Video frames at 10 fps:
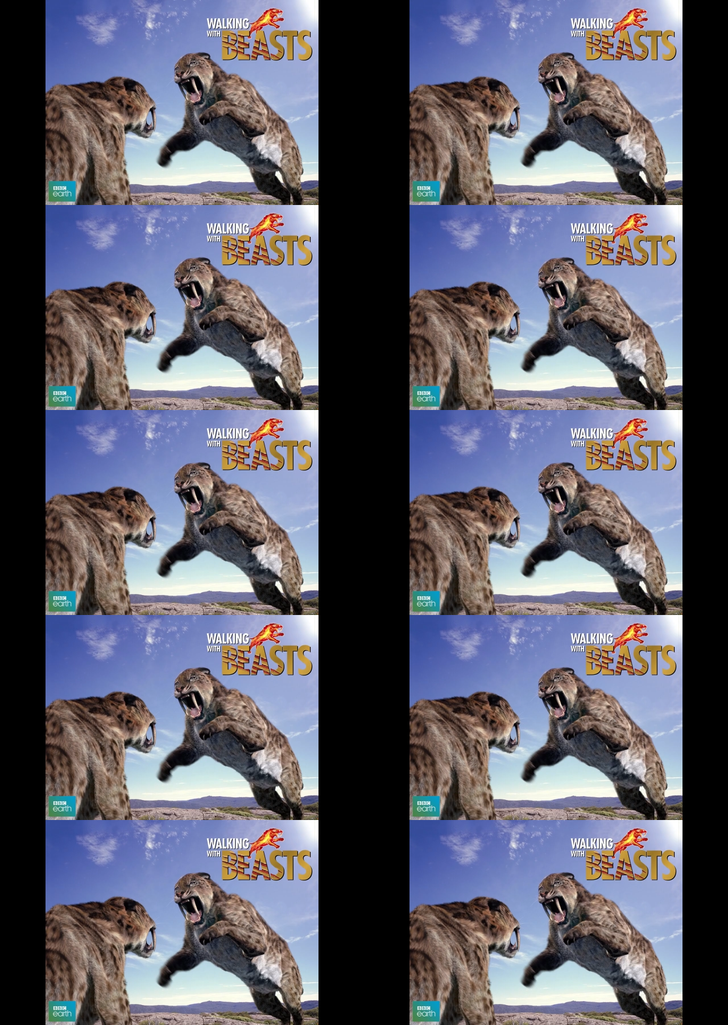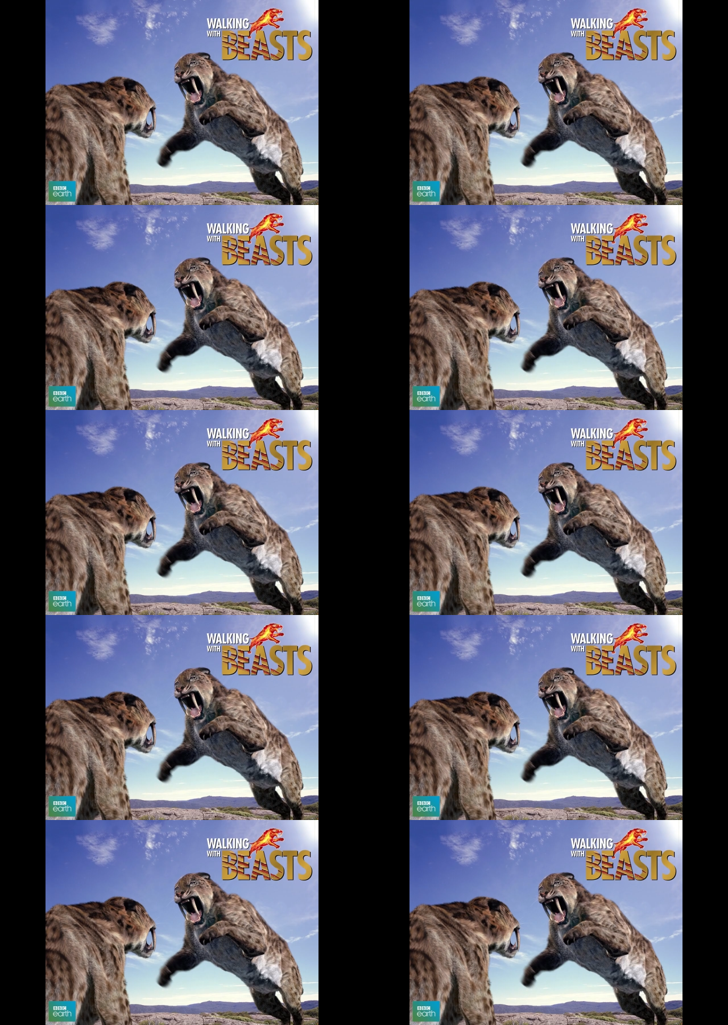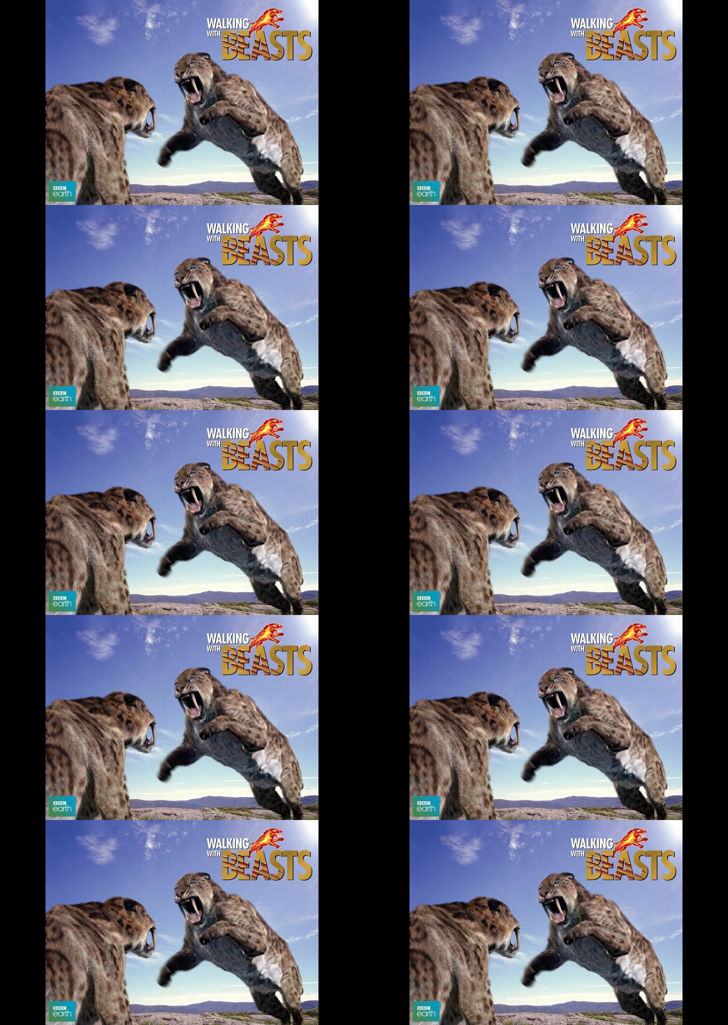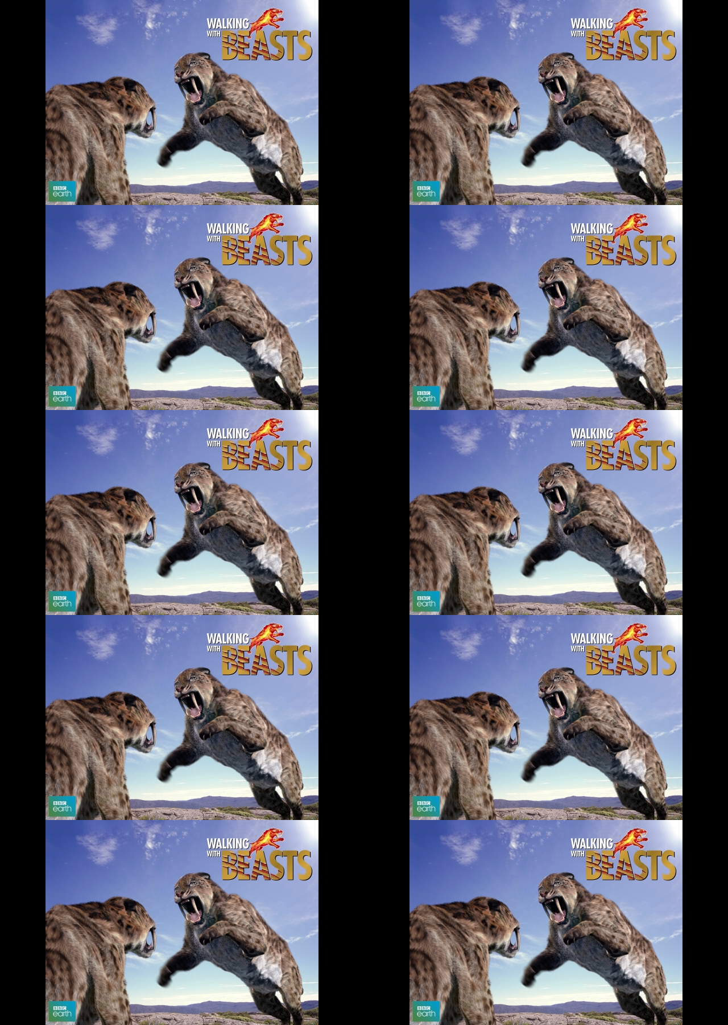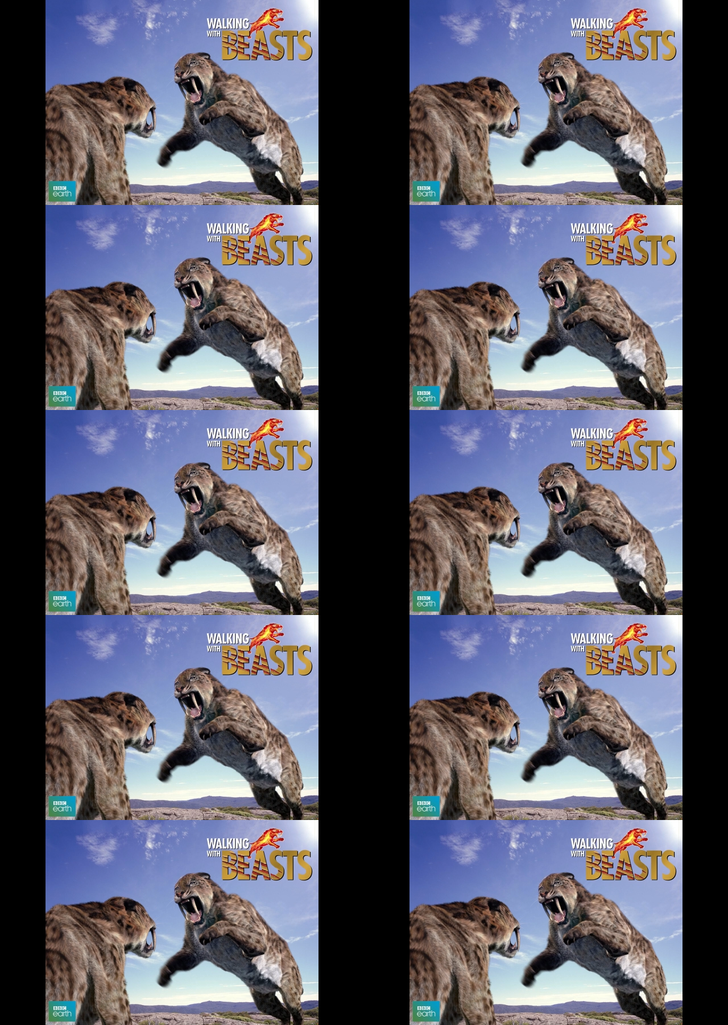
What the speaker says: [unreadable: no face in view]